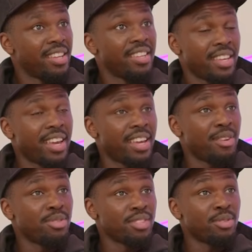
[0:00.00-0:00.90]
yeah, and
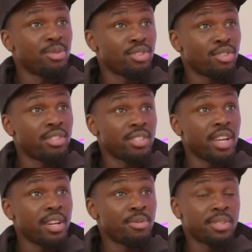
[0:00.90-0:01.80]
it was good
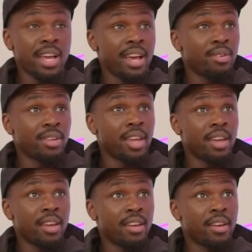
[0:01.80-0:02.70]
sun. It was out
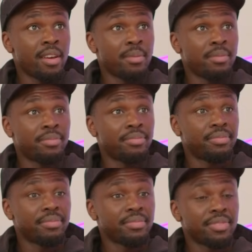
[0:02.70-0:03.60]
there.
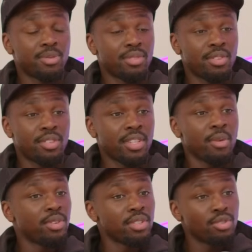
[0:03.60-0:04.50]
It was good. So
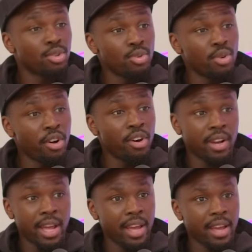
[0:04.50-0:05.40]
it wasn't too
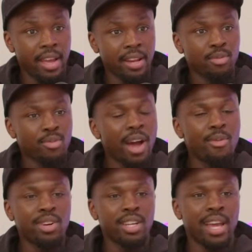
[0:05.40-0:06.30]
hot. Like, and why I
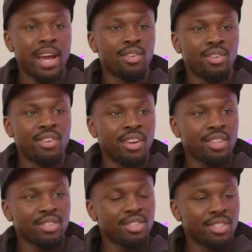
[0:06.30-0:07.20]
wanted it out longer
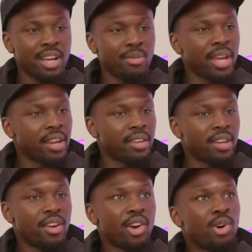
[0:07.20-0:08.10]
is because like we had
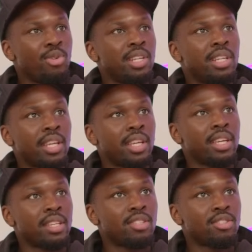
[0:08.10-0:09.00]
only the
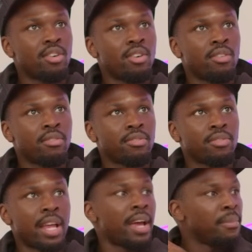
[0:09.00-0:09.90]
kids of
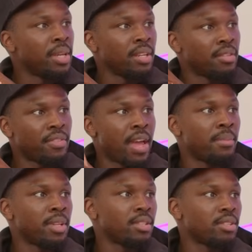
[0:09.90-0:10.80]
like immediate
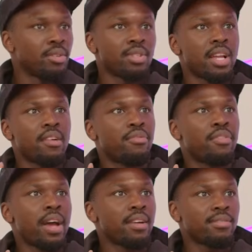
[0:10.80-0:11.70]
family. So there was like
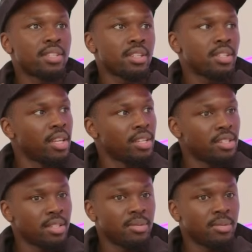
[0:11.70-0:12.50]
5-6 kids.